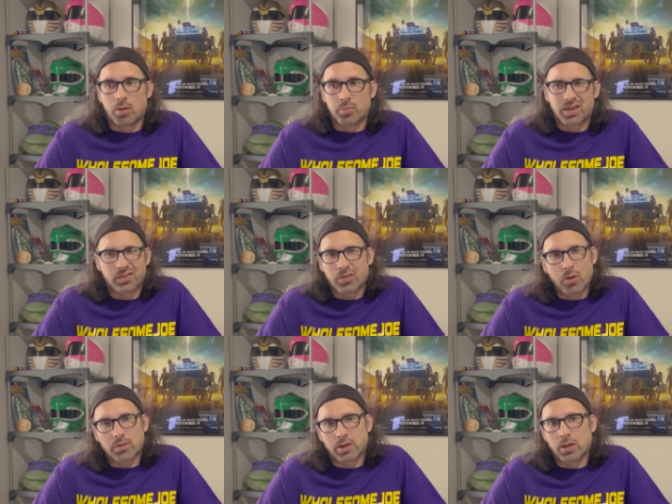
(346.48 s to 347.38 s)
because it's
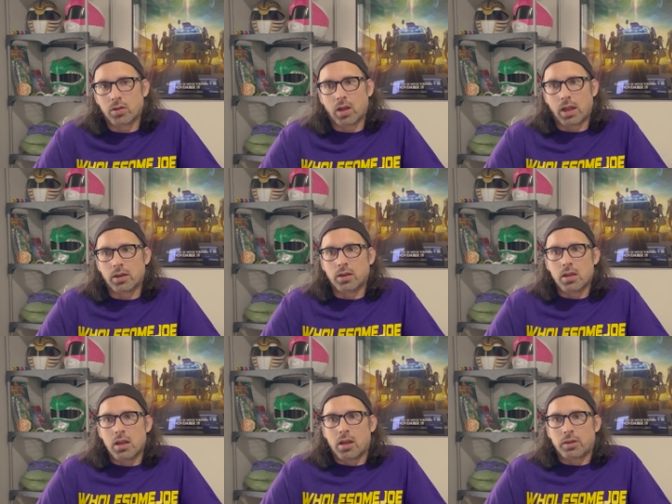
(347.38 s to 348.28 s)
overkill, and
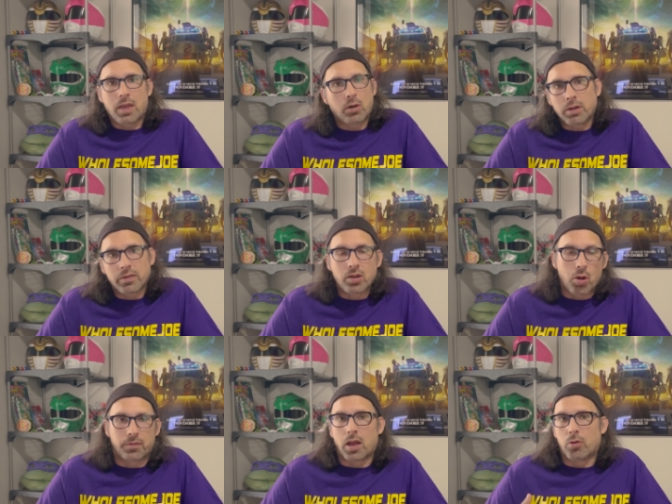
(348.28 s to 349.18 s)
they don't even know
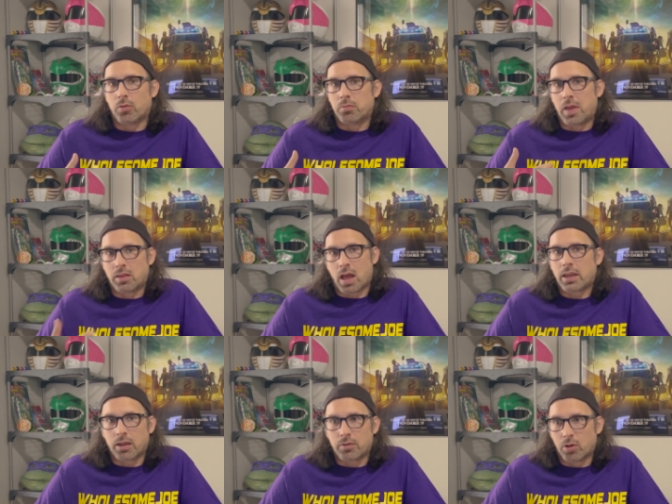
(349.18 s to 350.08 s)
if they like
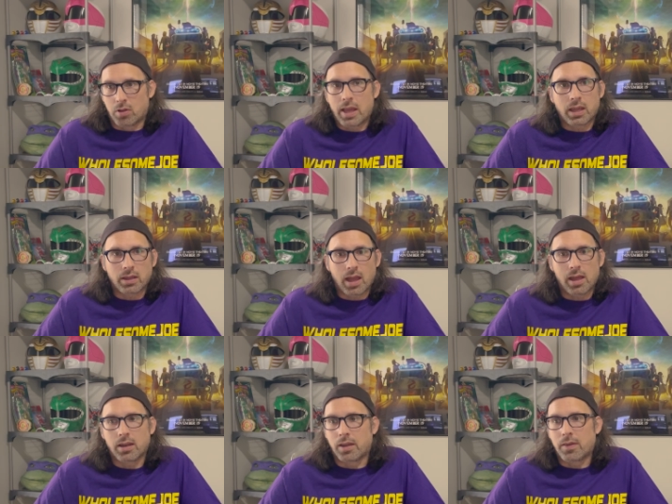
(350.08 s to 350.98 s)
it, they'll like it yet,
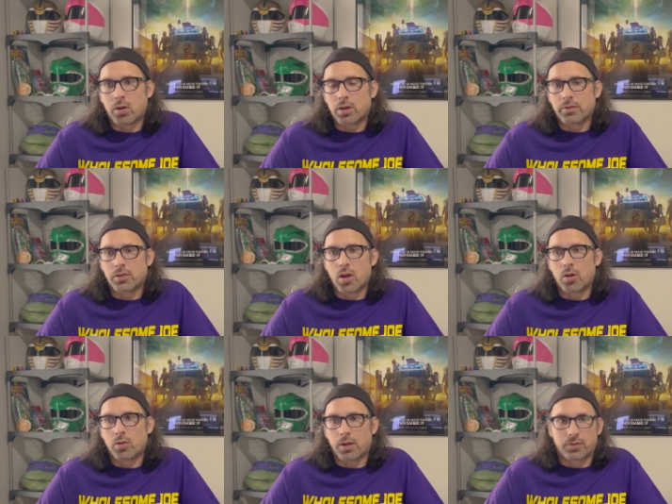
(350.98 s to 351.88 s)
and they don't even
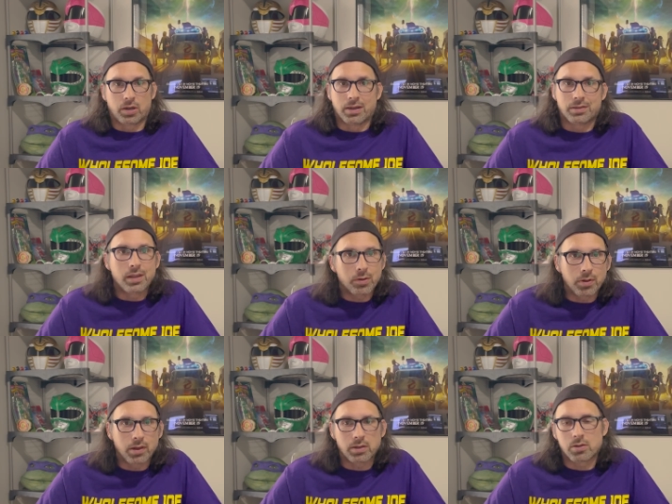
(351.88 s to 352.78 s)
know if they're gonna stick
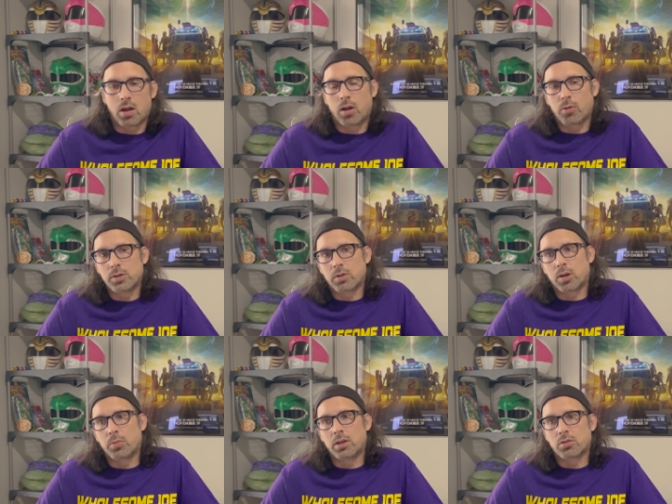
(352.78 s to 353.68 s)
with it. So I always
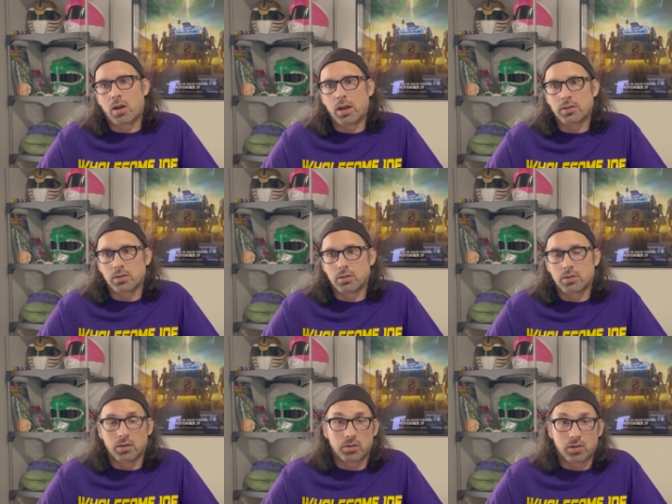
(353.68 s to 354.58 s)
recommend trying
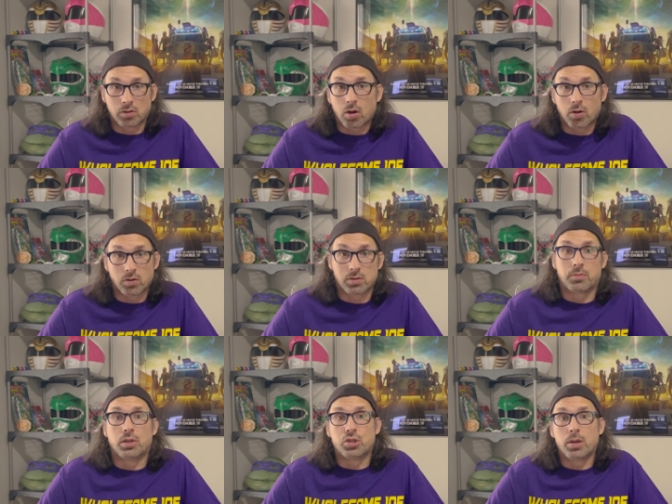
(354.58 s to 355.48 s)
to learn on
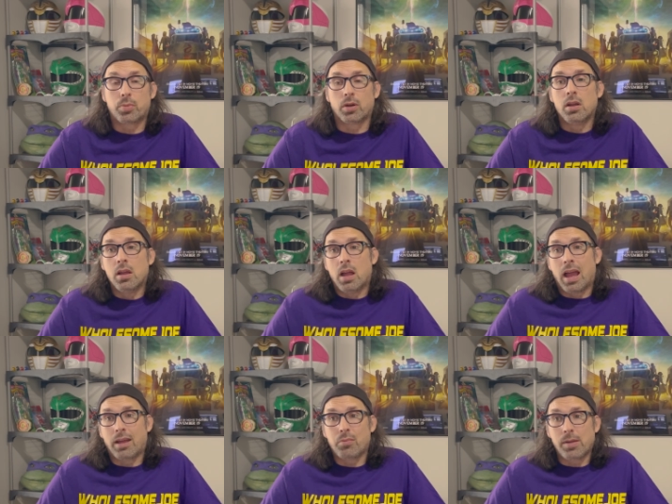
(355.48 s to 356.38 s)
something cheaper
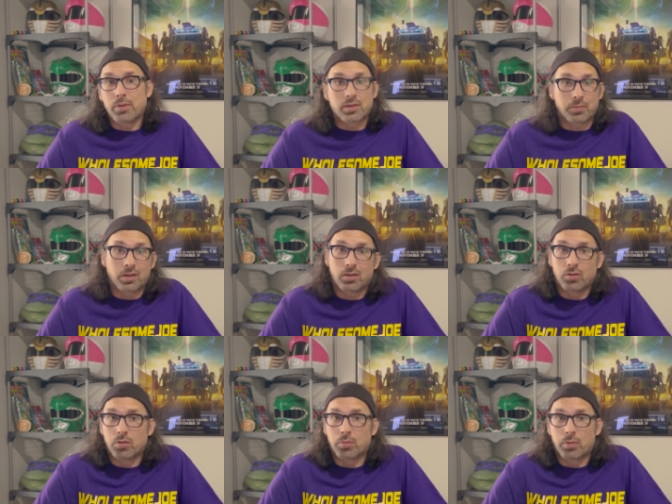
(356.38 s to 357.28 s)
and maybe something a
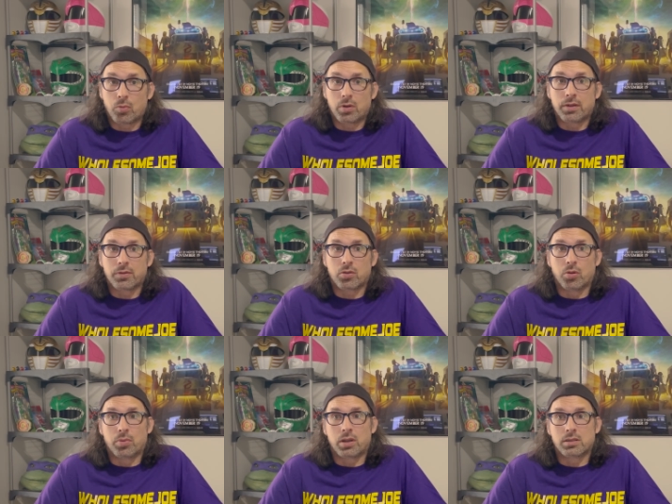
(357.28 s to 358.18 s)
little bit more
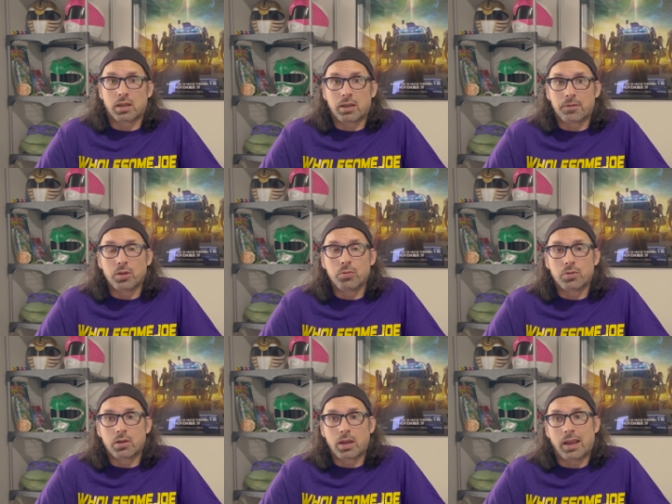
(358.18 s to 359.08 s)
difficult, because like if you
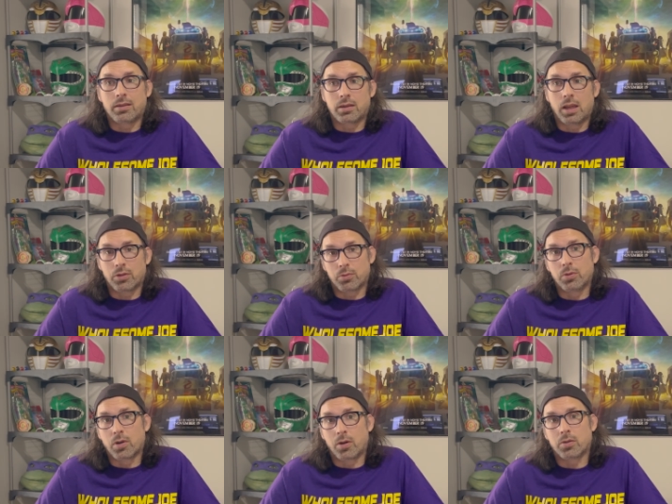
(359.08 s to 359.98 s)
can get through
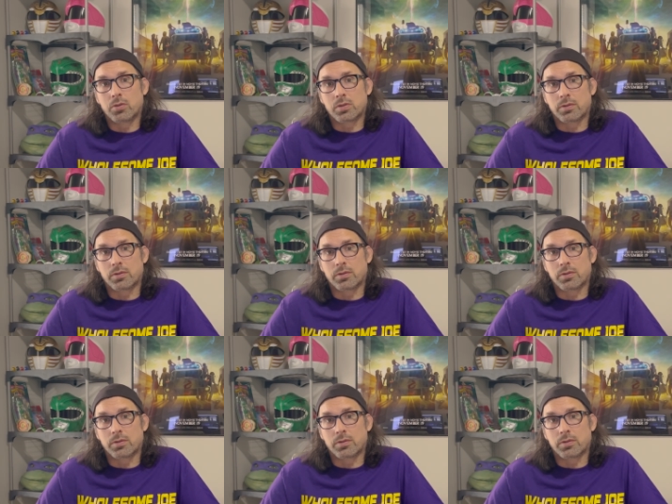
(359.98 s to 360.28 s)
the hurdles